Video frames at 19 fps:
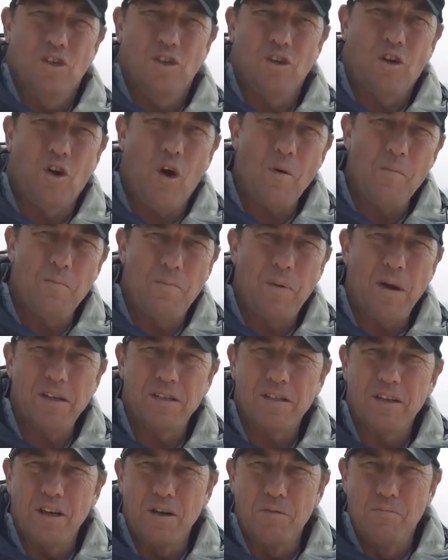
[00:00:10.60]
The cob
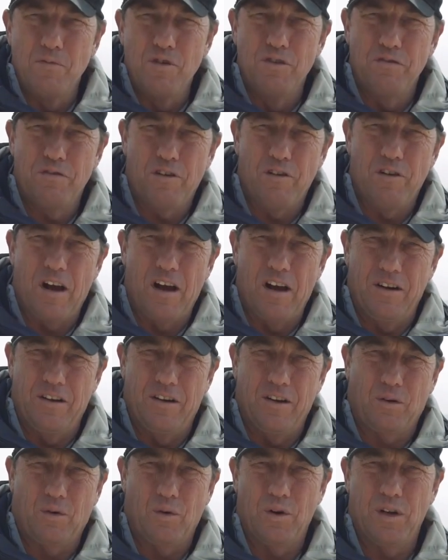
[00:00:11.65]
basically move
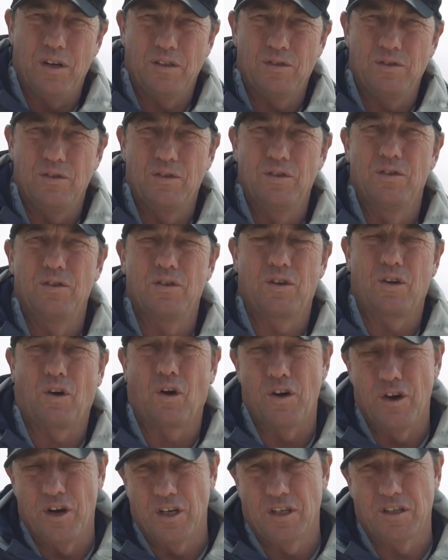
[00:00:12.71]
around according to
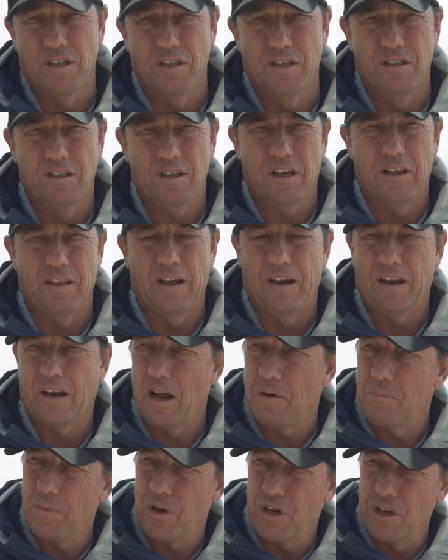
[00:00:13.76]
conditions, and they
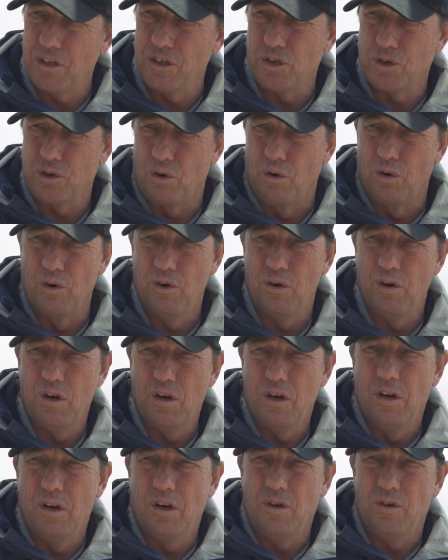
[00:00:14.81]
come inshore
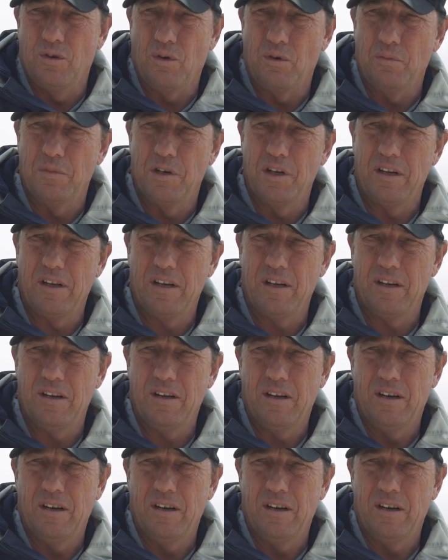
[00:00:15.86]
normally